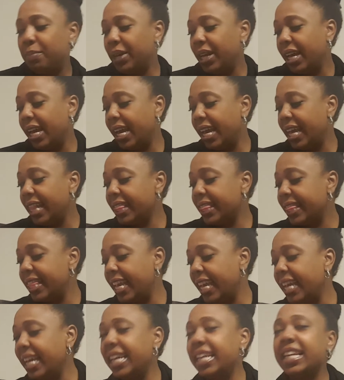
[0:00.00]
But
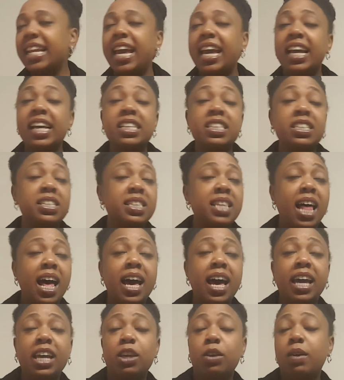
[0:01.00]
then Ange is
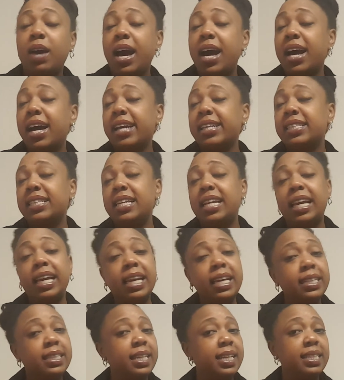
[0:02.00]
like, you guys
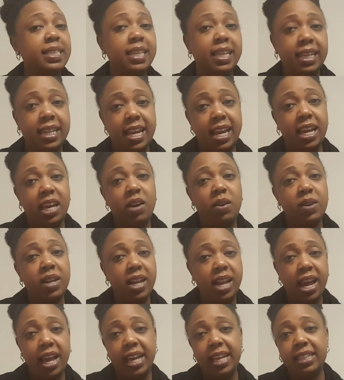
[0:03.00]
need to sit down
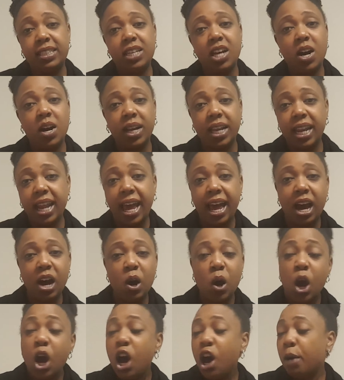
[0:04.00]
and talk it
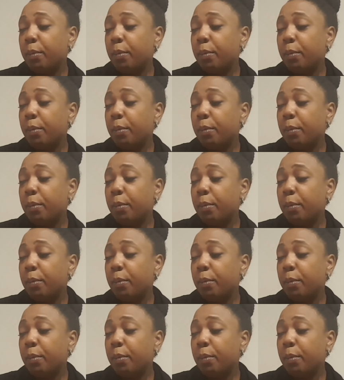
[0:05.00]
out.